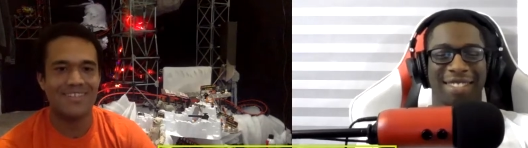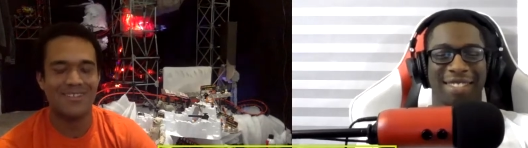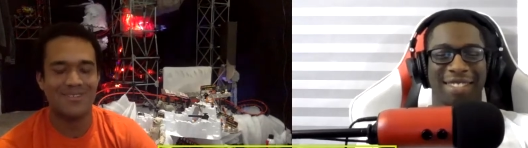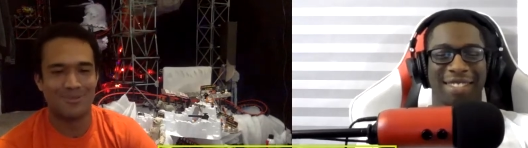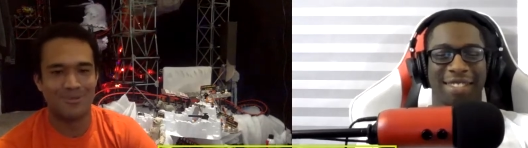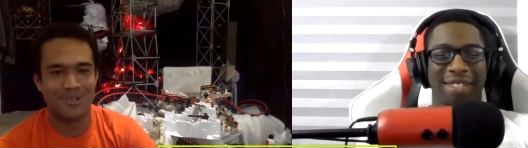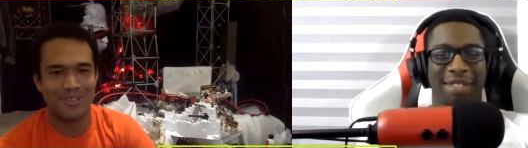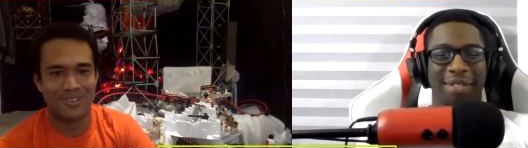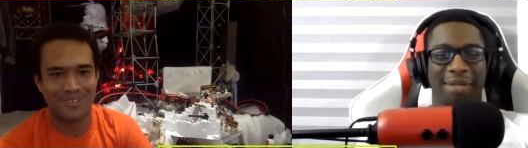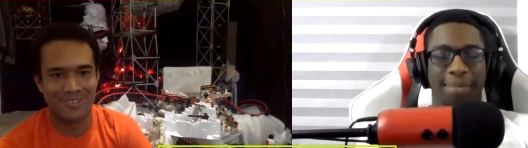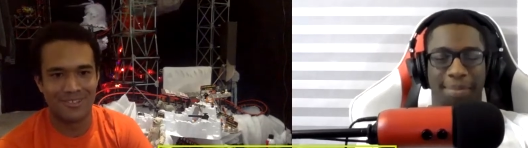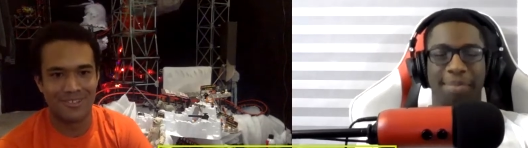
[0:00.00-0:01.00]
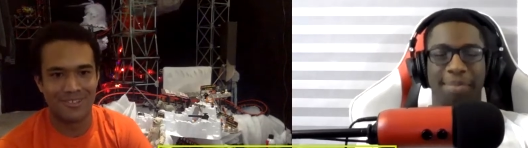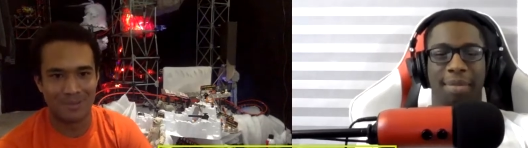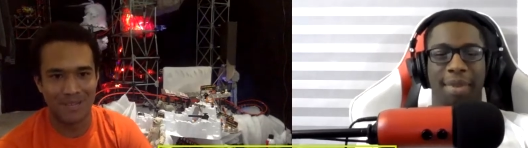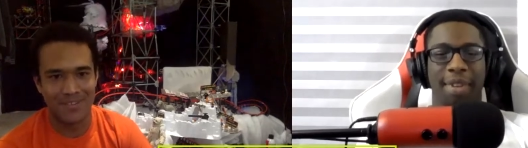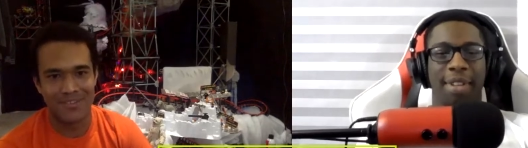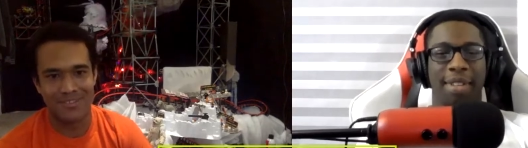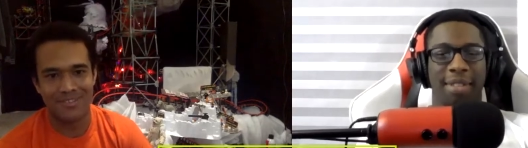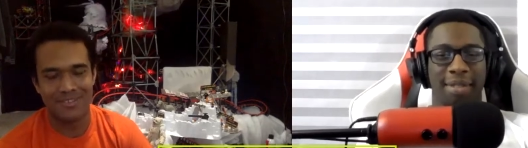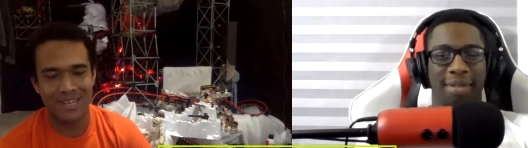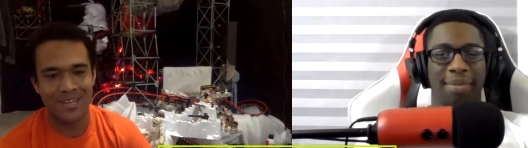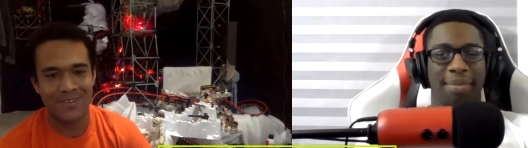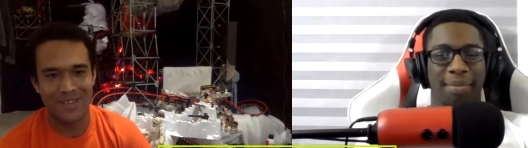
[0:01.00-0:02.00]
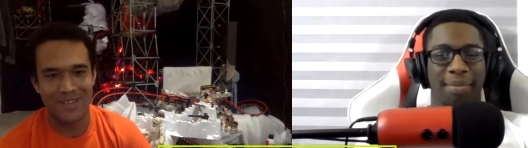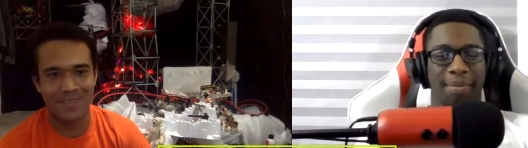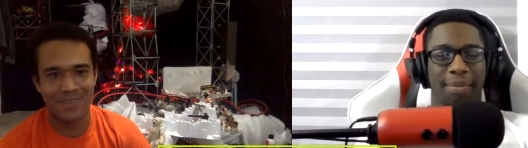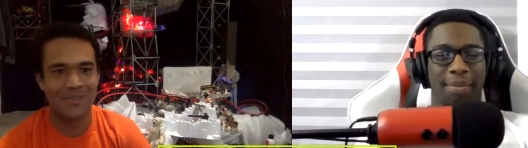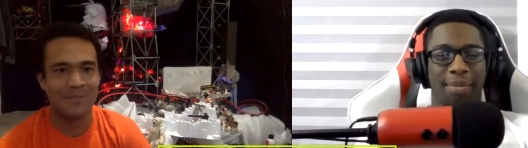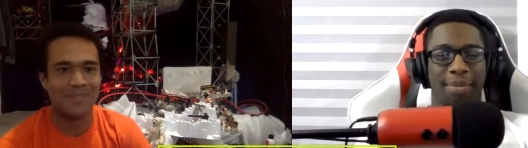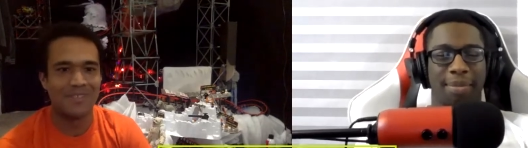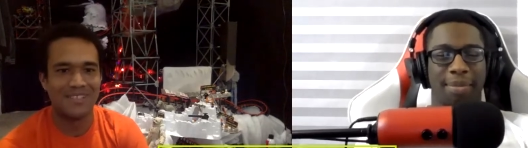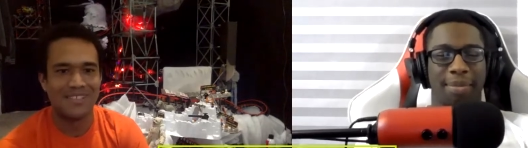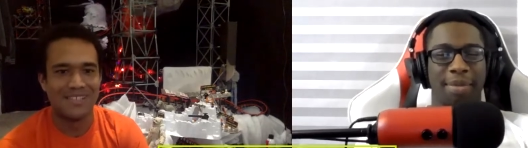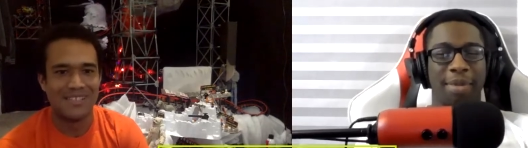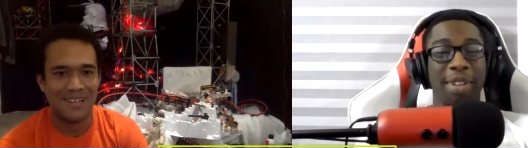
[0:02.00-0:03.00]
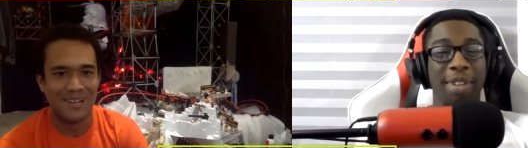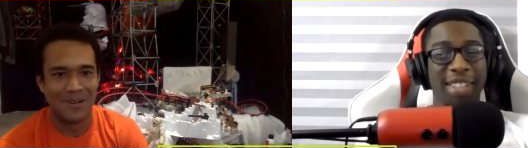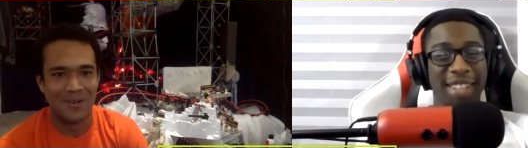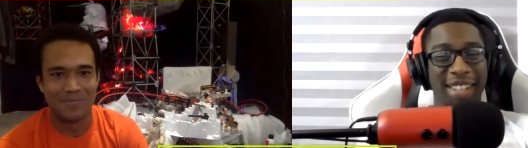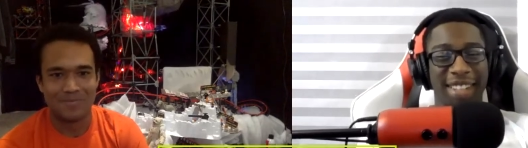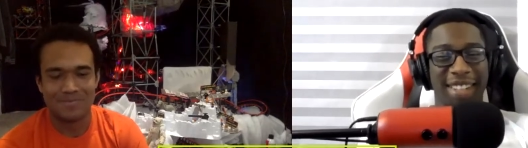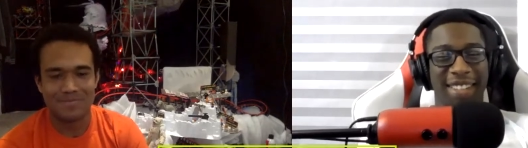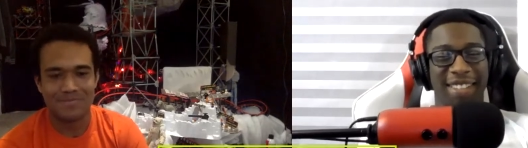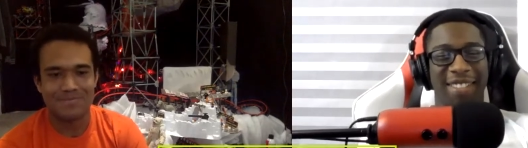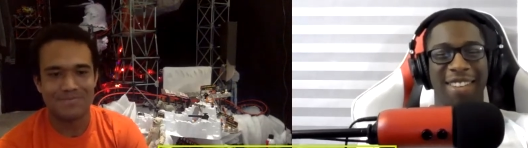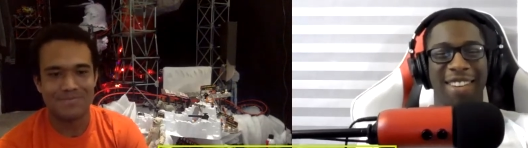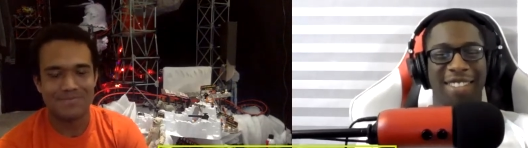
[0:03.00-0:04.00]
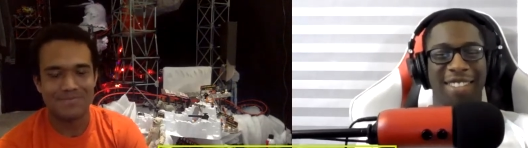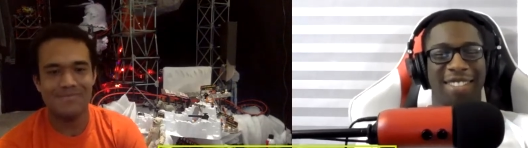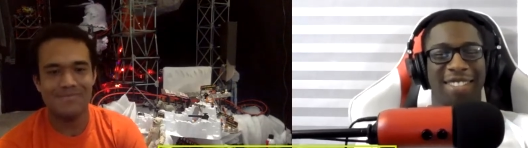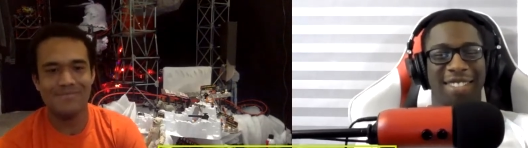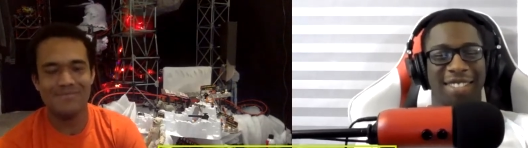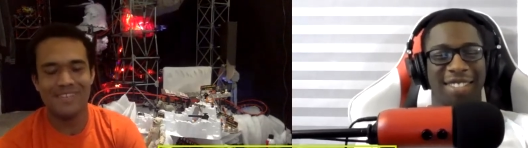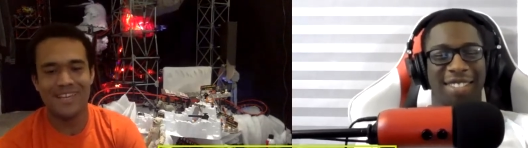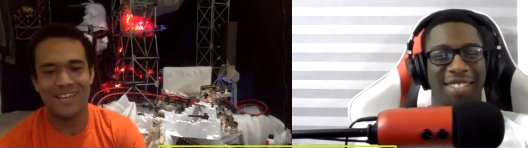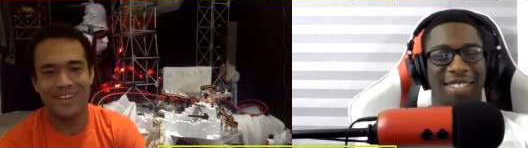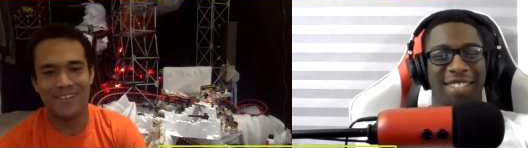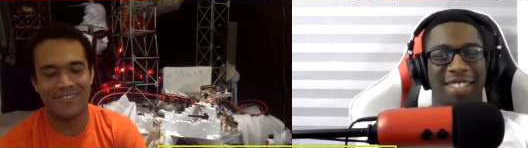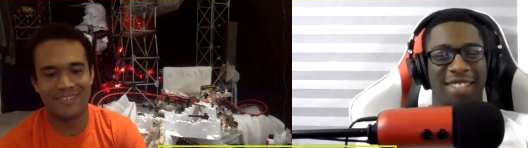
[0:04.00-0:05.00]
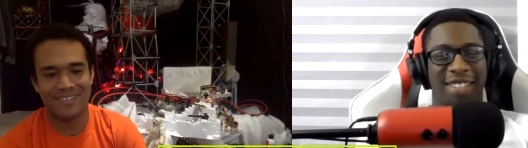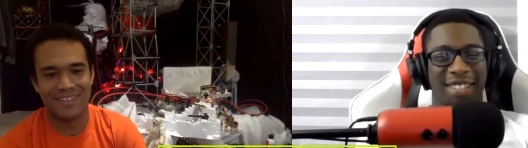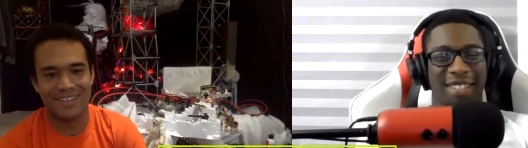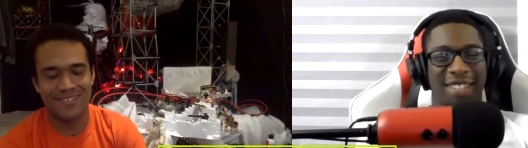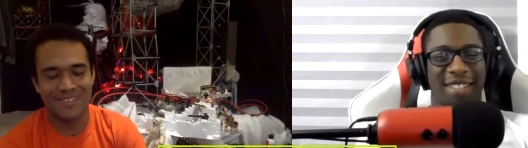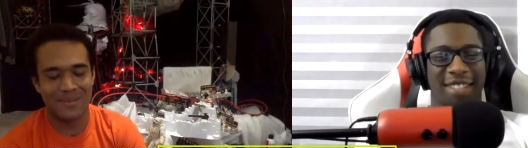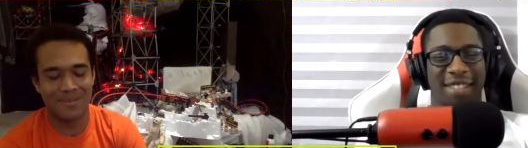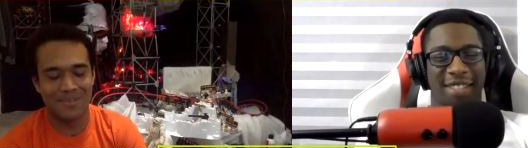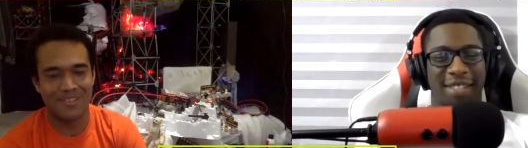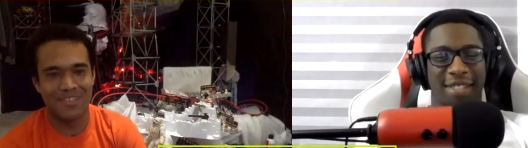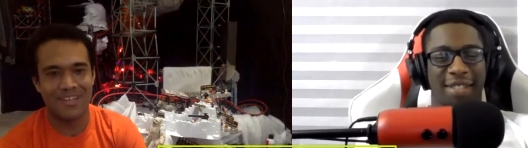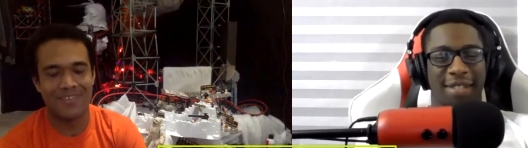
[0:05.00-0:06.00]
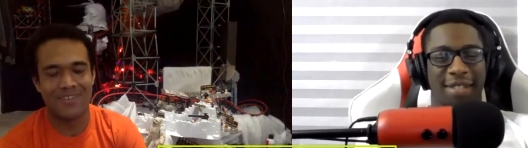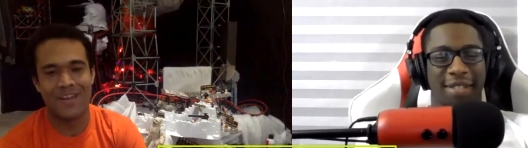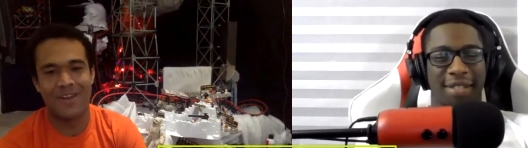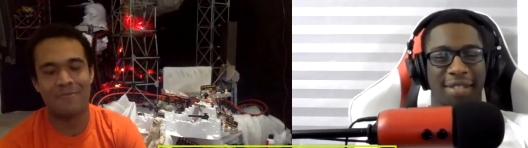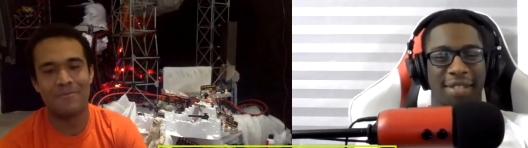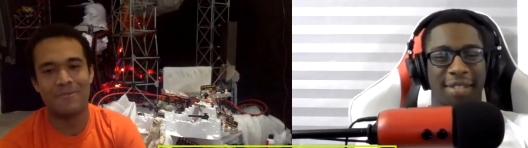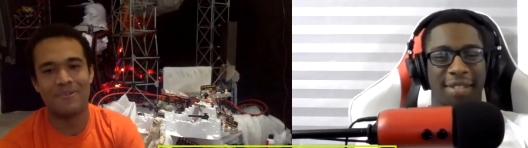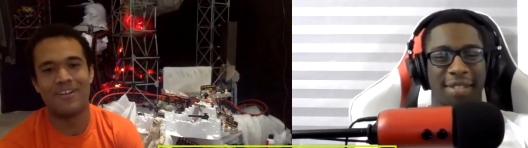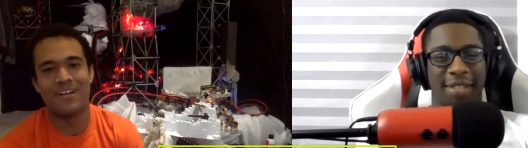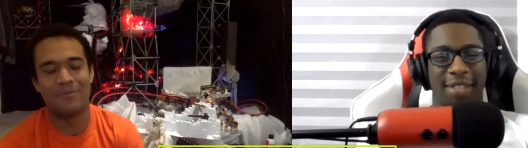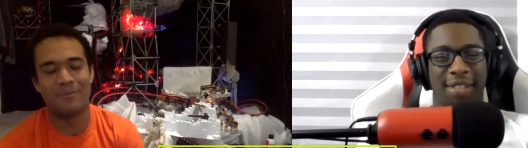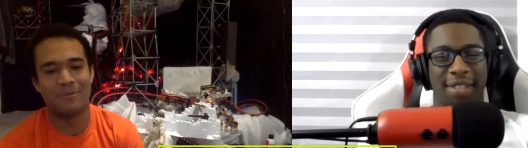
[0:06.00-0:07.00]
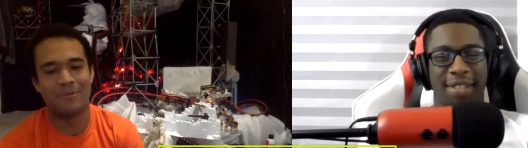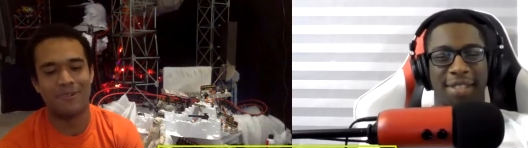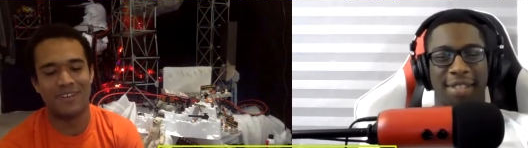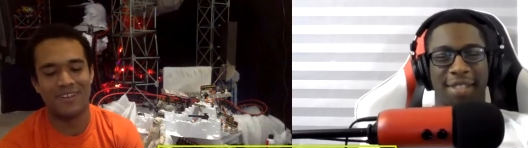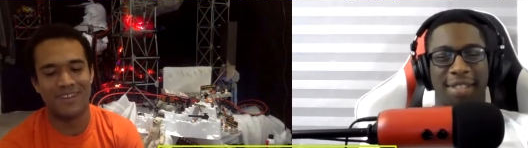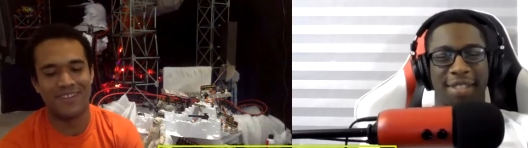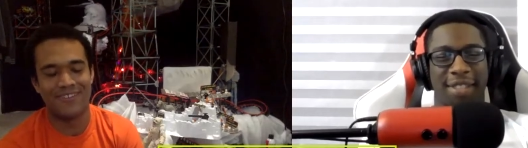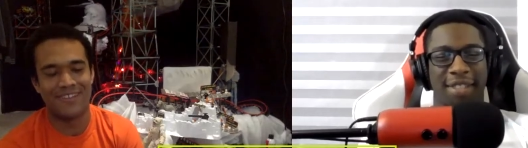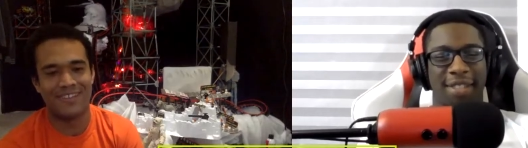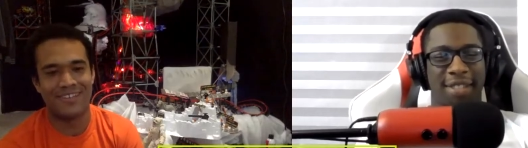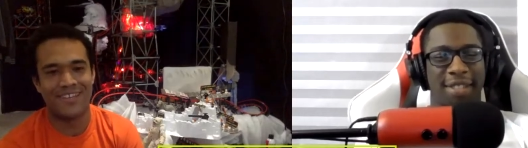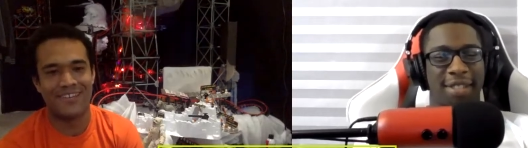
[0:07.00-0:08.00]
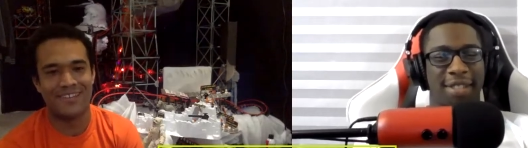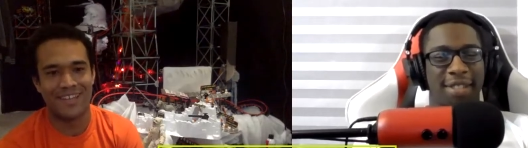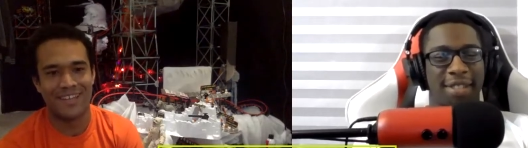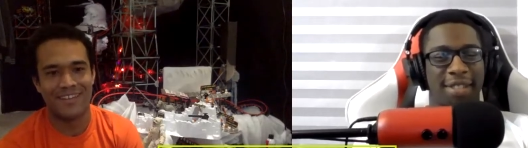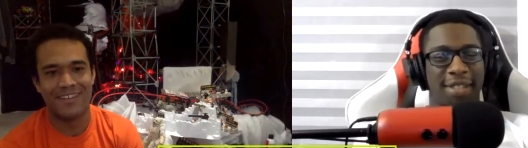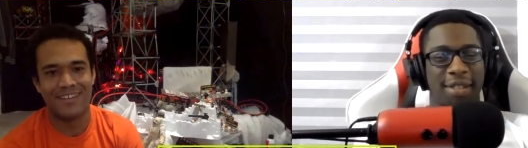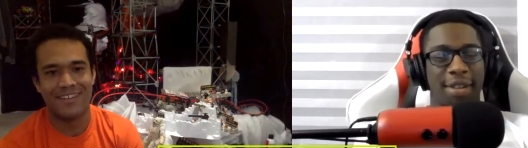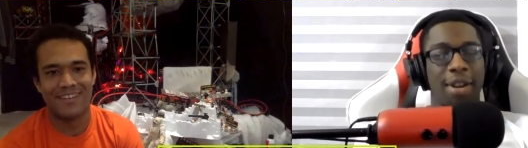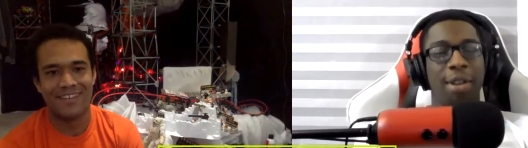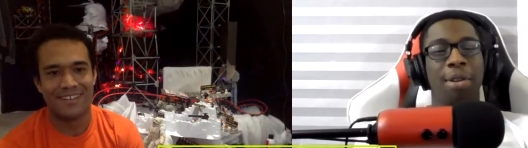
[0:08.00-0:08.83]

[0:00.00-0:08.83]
Speaker 1: with roller coasters, but I was yeah. terrified of them.
Speaker 2: Um, really? Um, wow.
Speaker 1: Yeah, I was. I was absolutely terrified. I remember. I remember one day I went to Legoland. Uh,